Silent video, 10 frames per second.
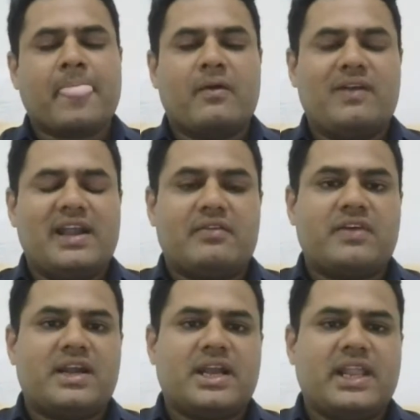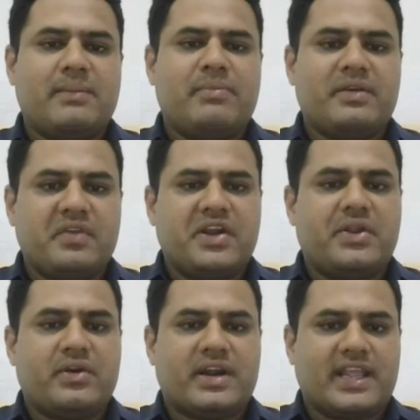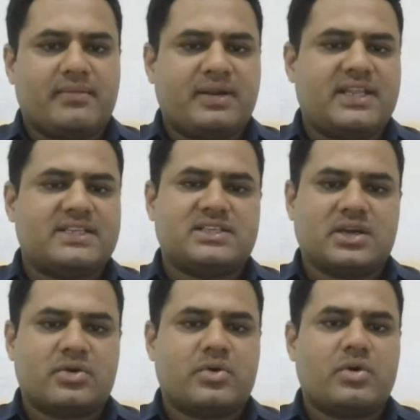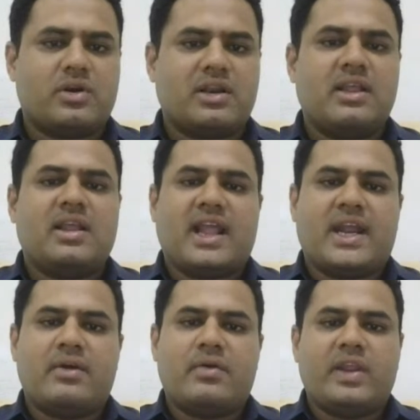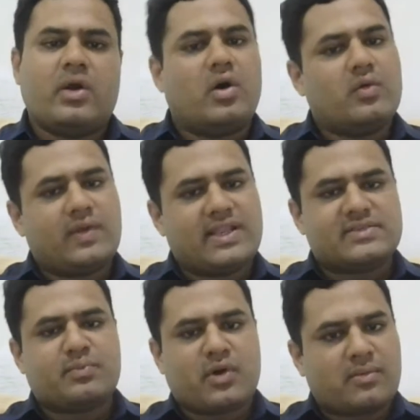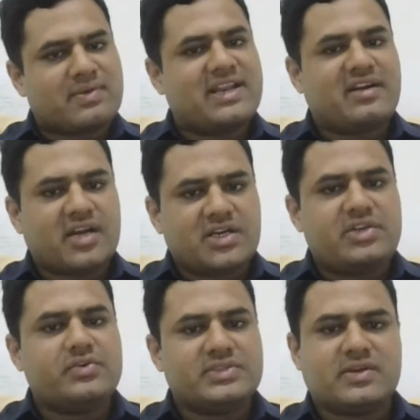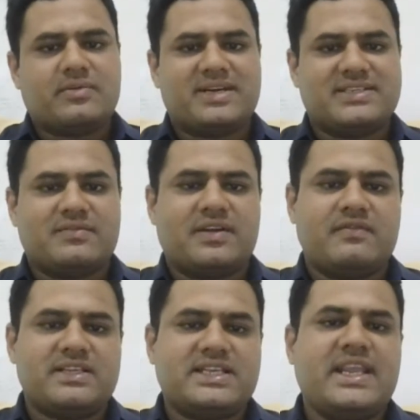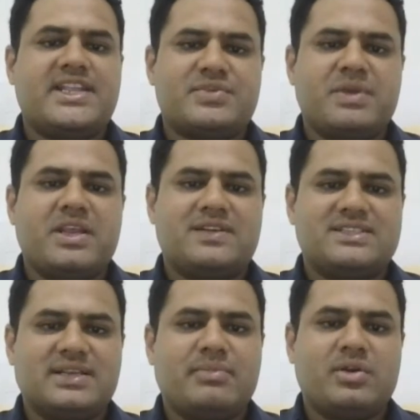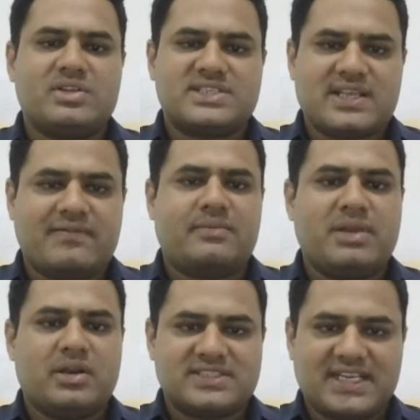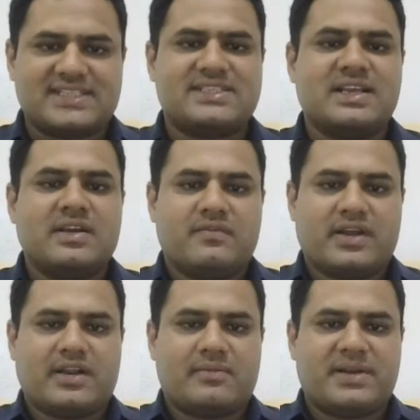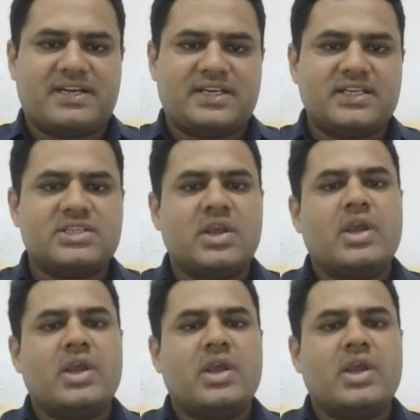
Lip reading: will definitely benefit your diabetes control. And we always promptly reduce our medicine when we see HbA1c below 7, below 6 for our patients.